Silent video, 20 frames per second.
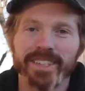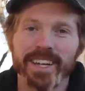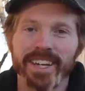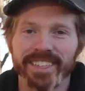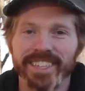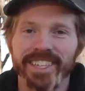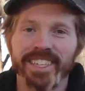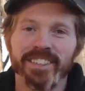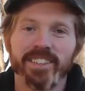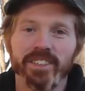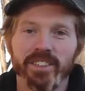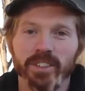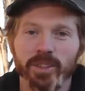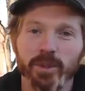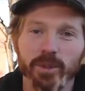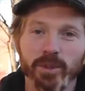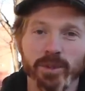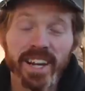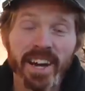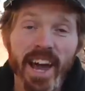technique to
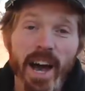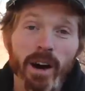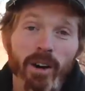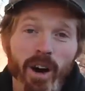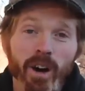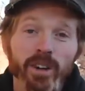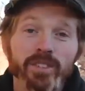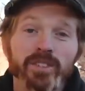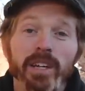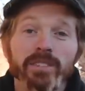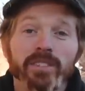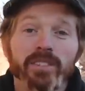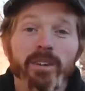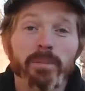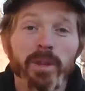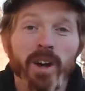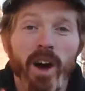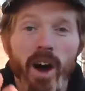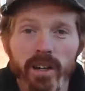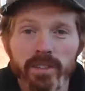use. Now, also have
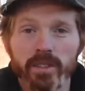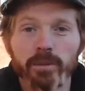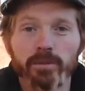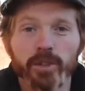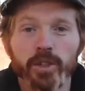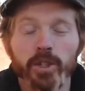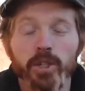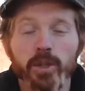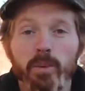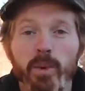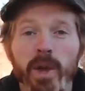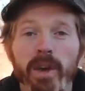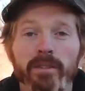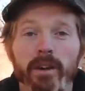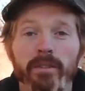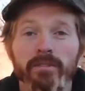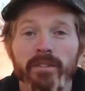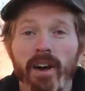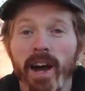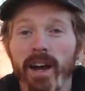something awesome for you. We have
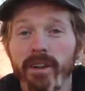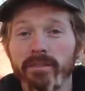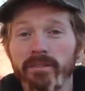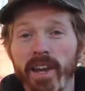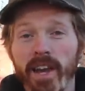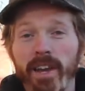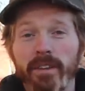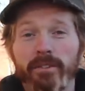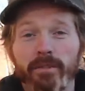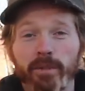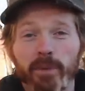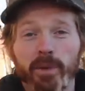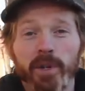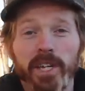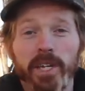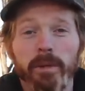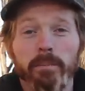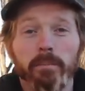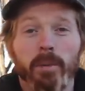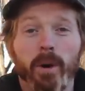a five-day
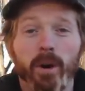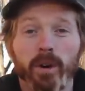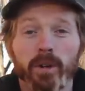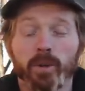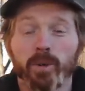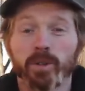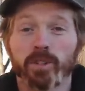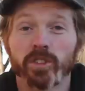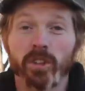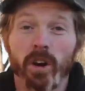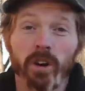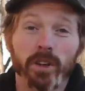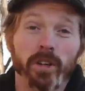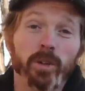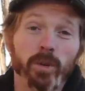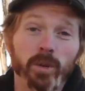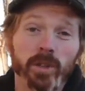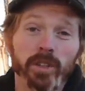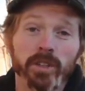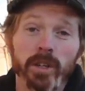free parkour starter
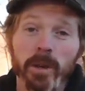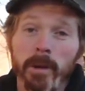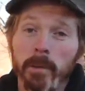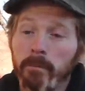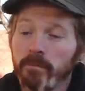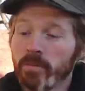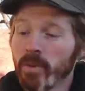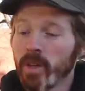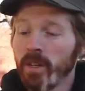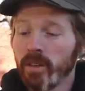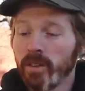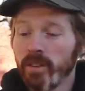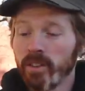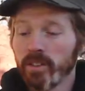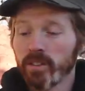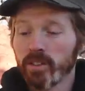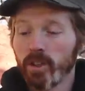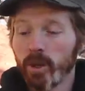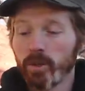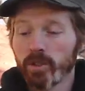course.
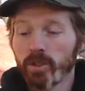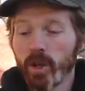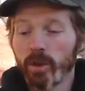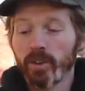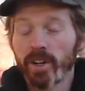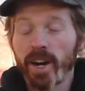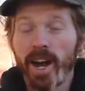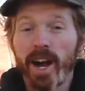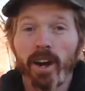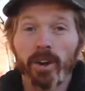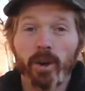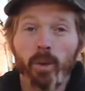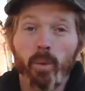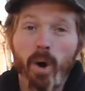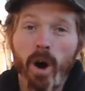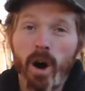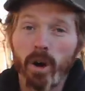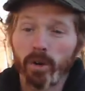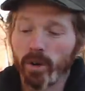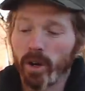This goes over how to
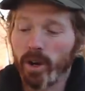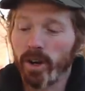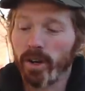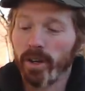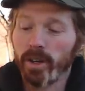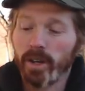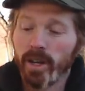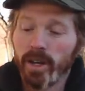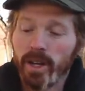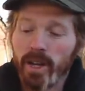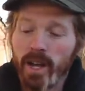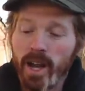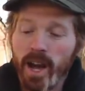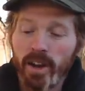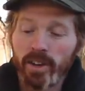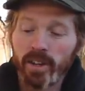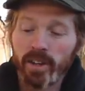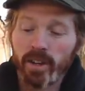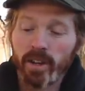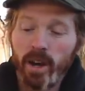wall run,
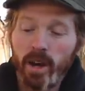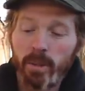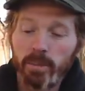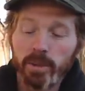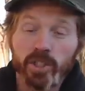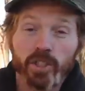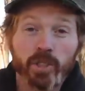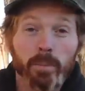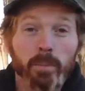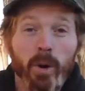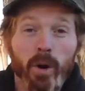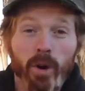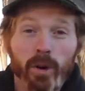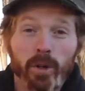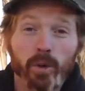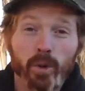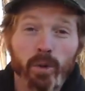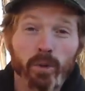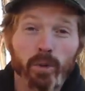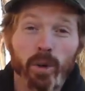how to accomplish your
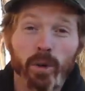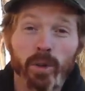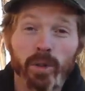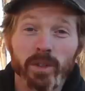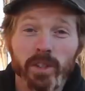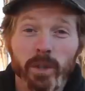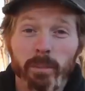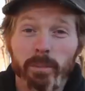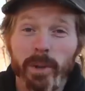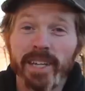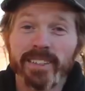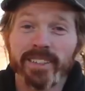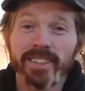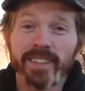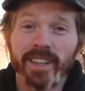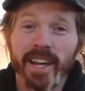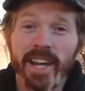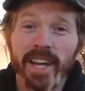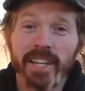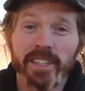parkour roll, your
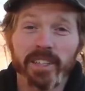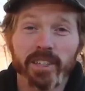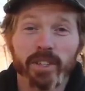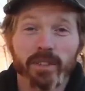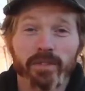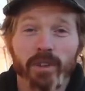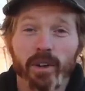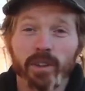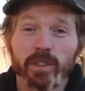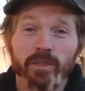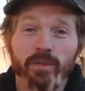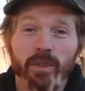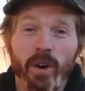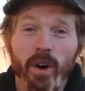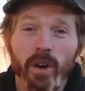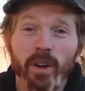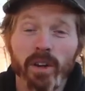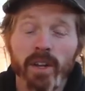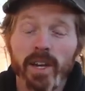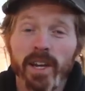basic landing, your first
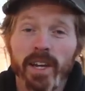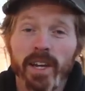vault,